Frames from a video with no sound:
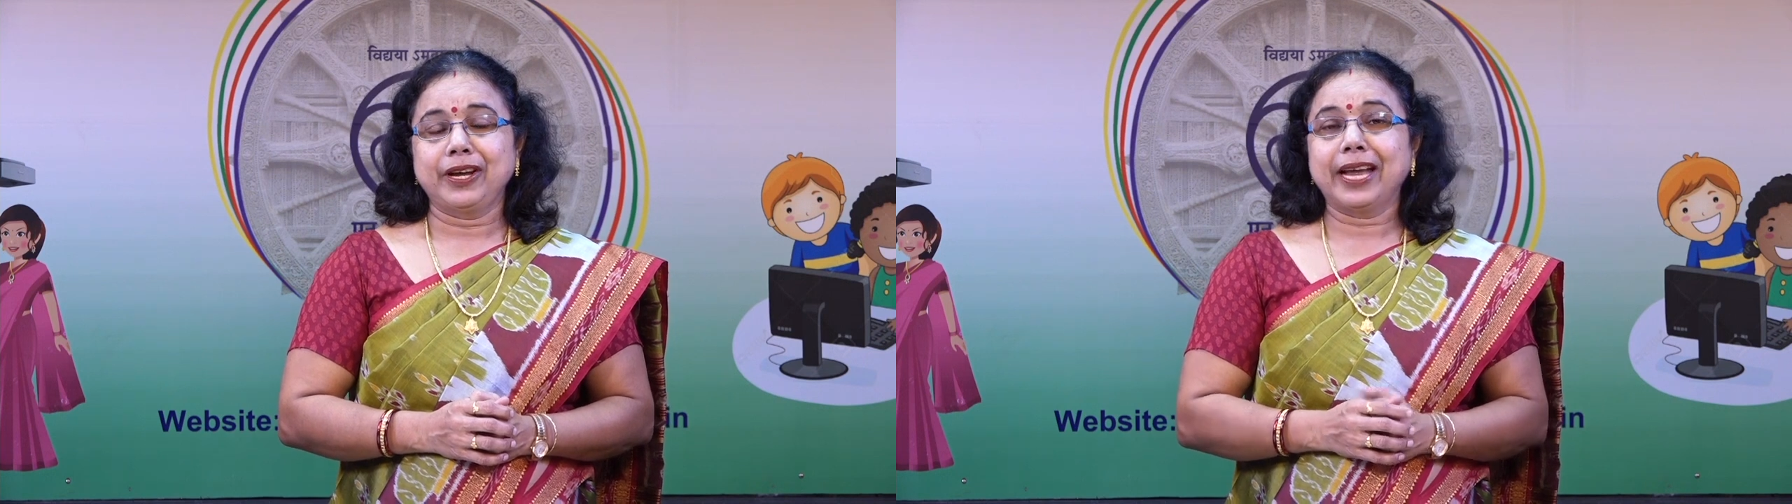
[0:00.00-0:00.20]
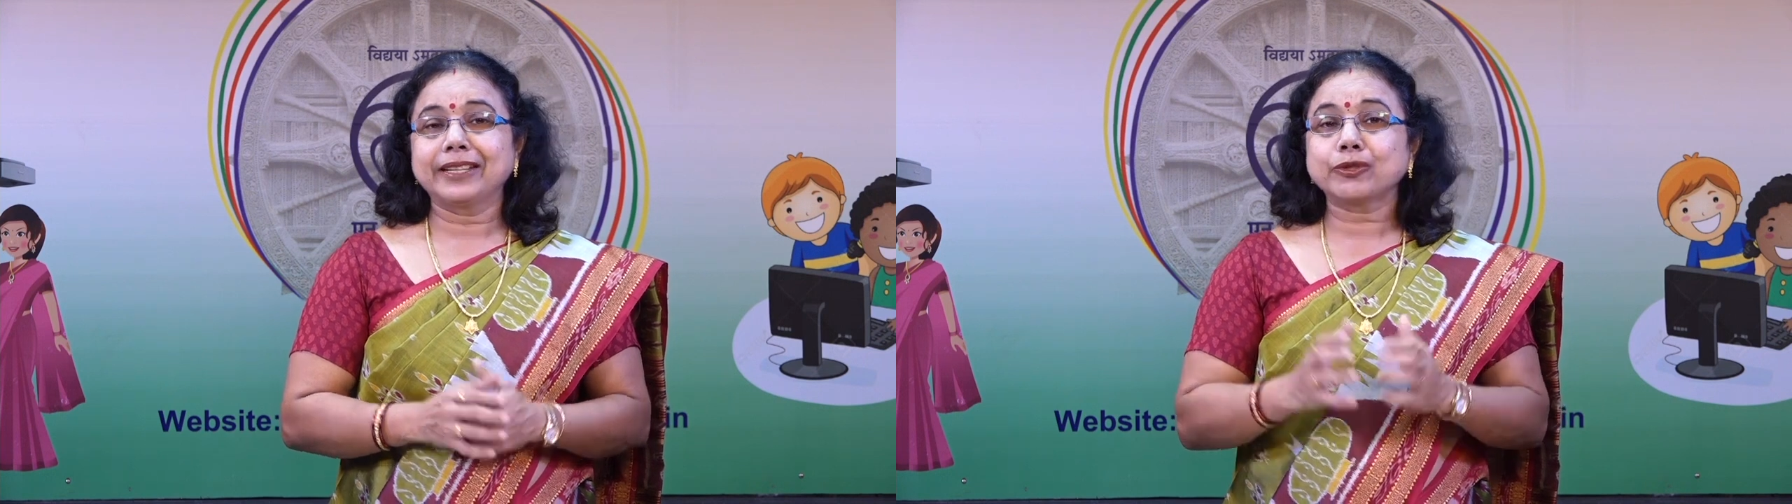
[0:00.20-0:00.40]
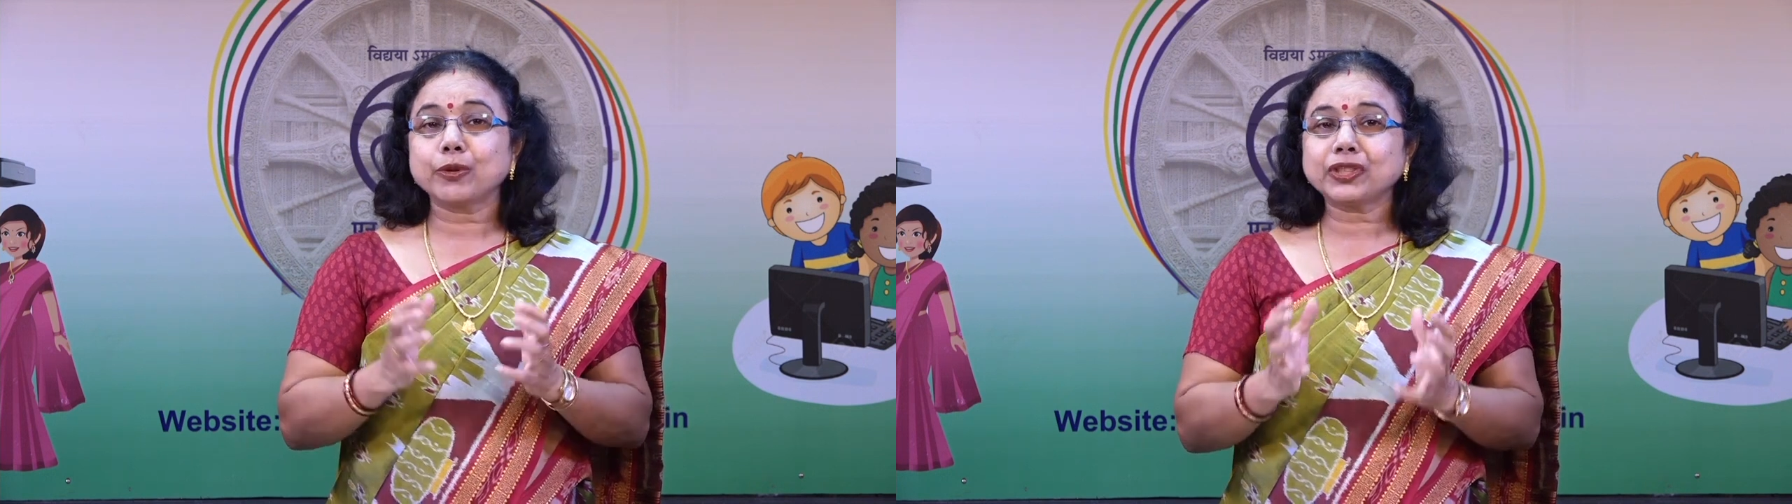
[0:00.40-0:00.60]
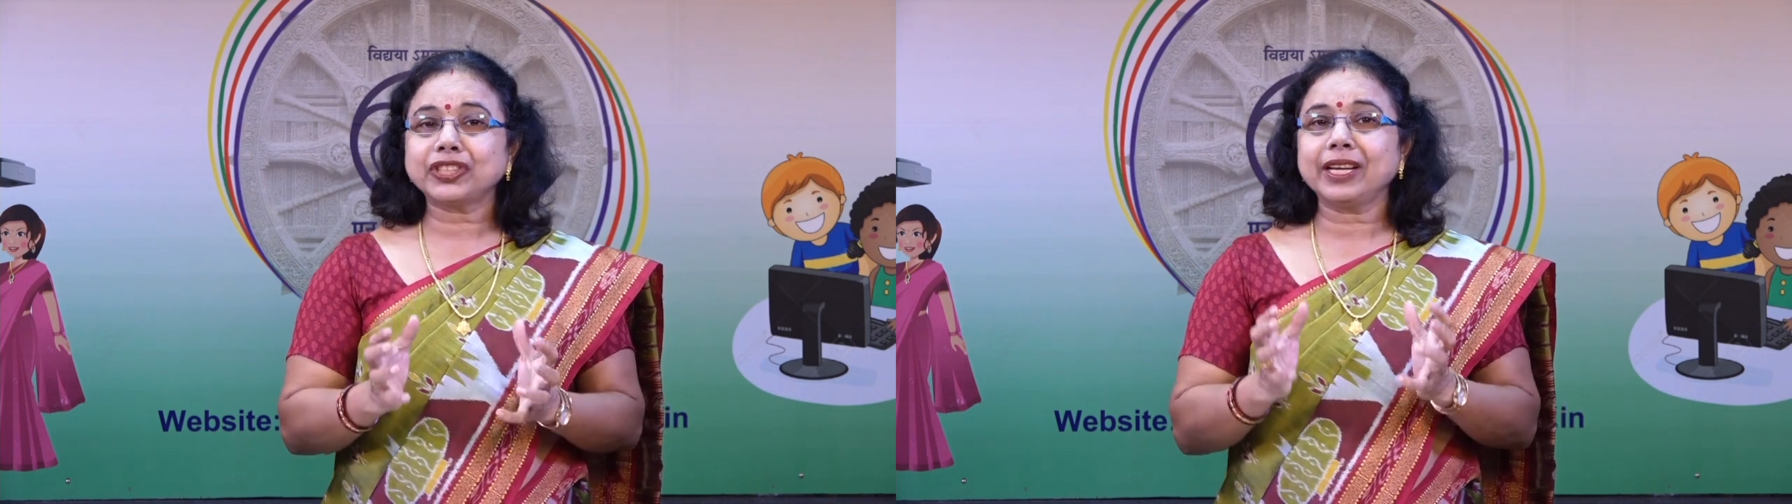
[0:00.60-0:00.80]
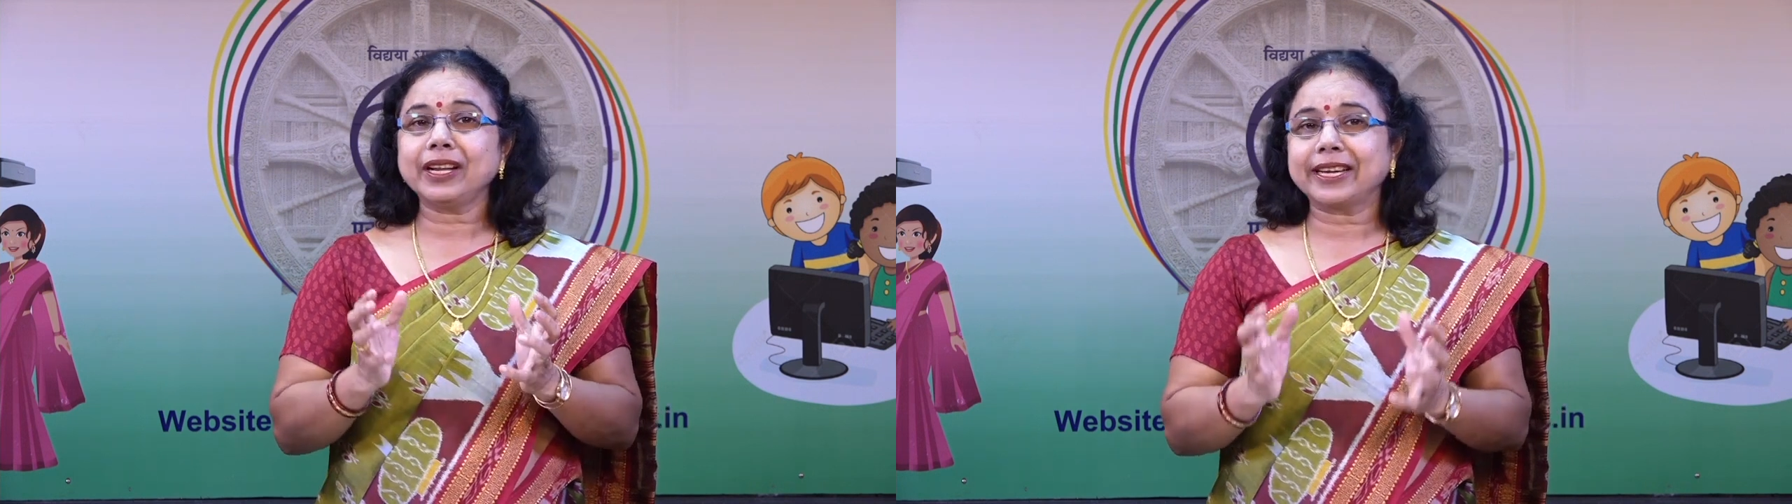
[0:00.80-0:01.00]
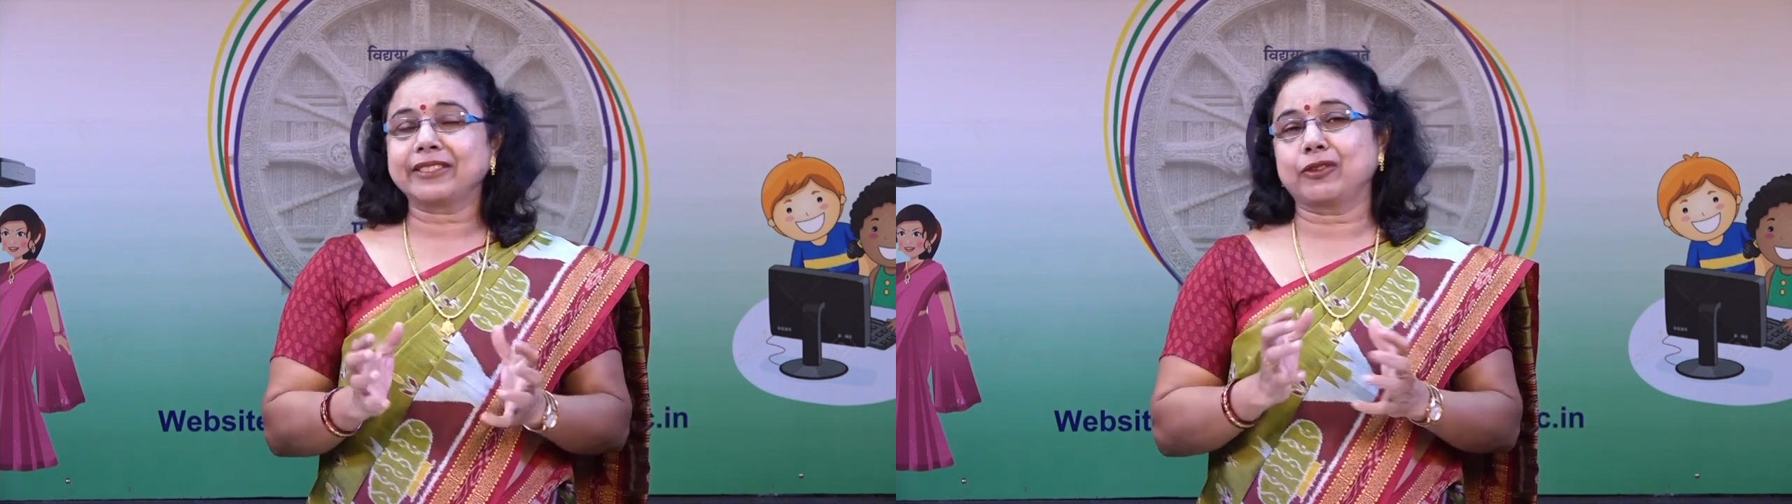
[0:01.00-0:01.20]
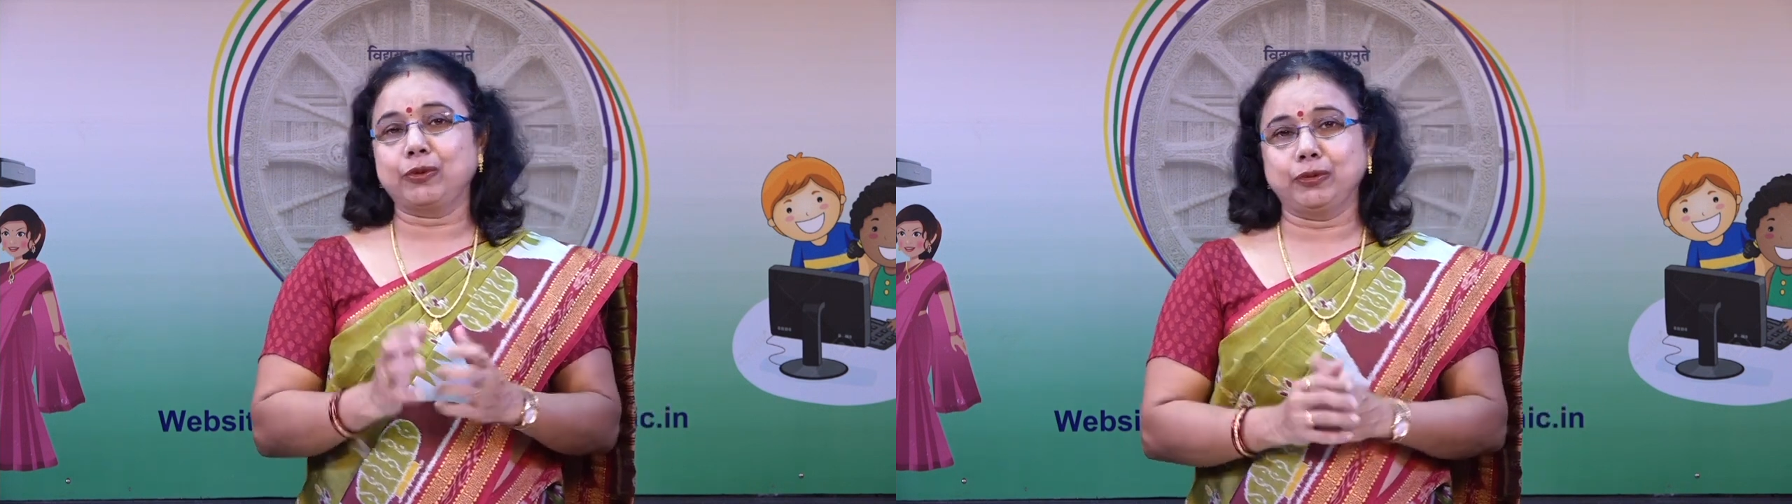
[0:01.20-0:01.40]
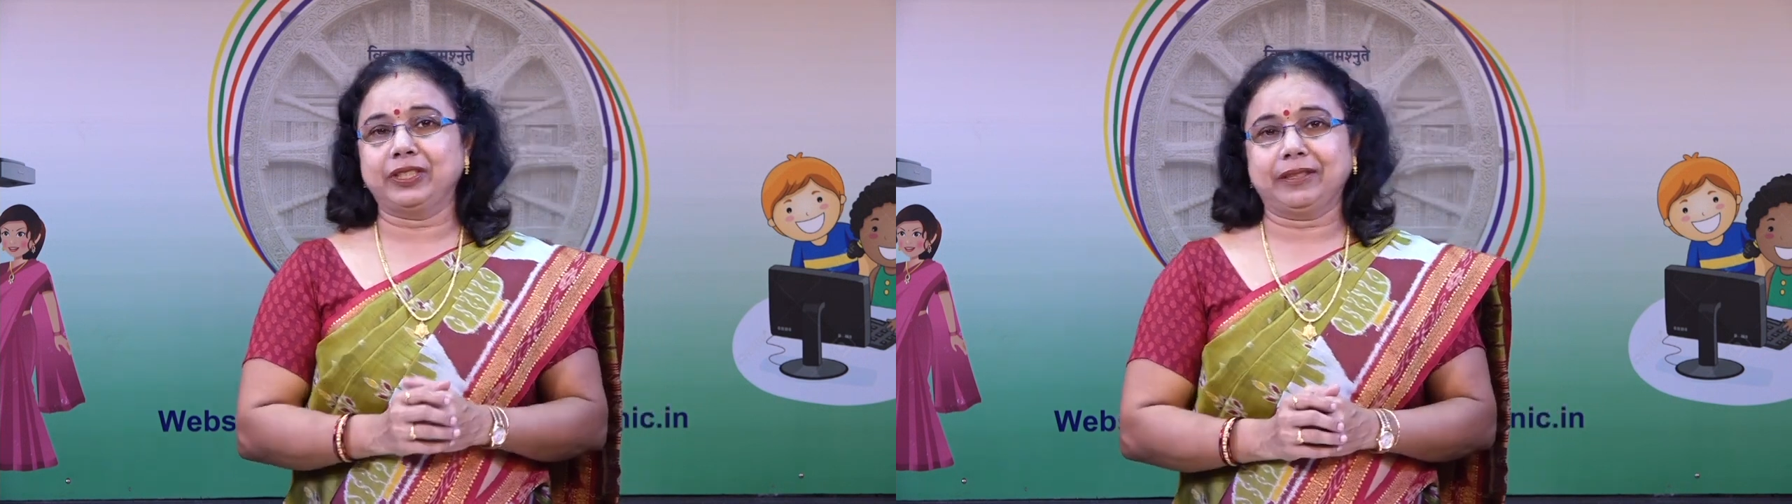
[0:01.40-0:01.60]
And social
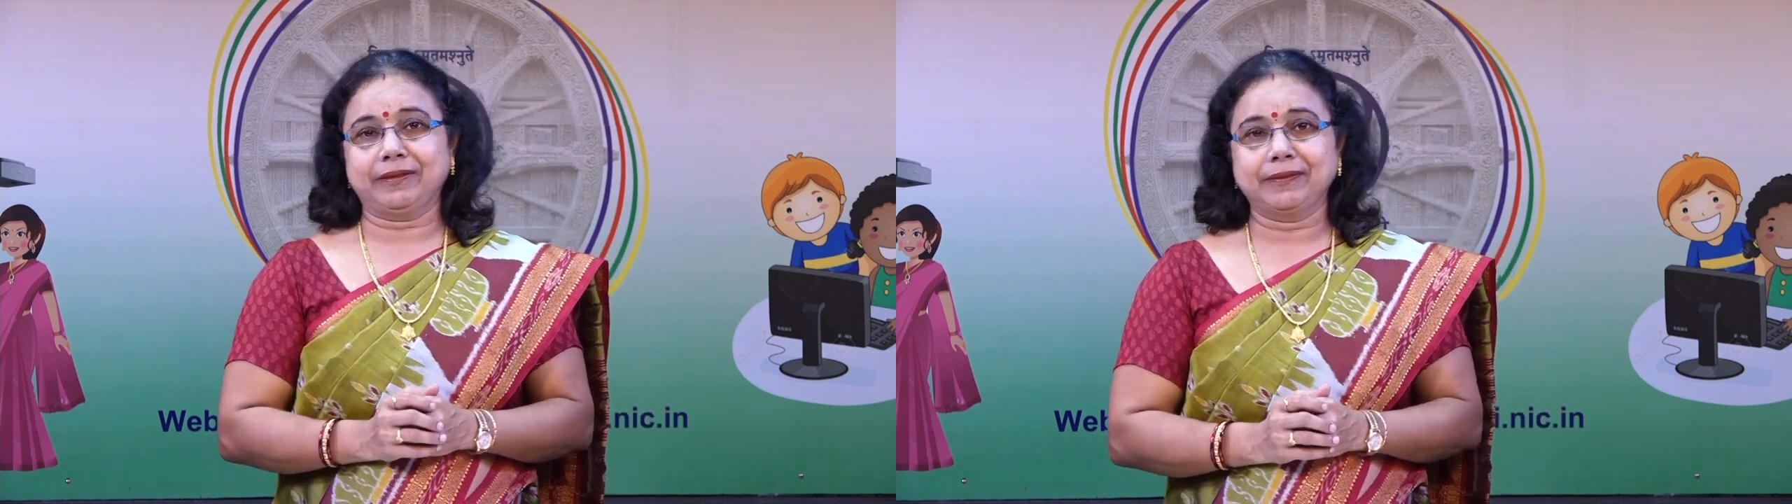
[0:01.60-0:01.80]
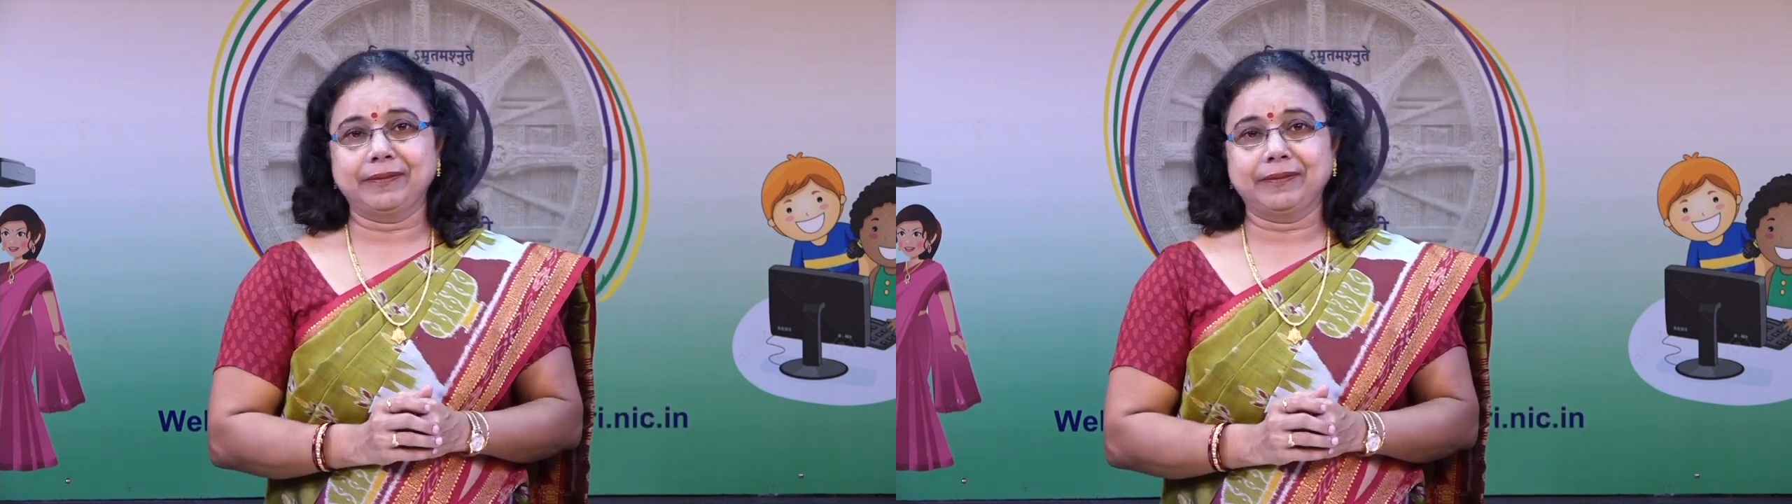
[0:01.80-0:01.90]
exclusion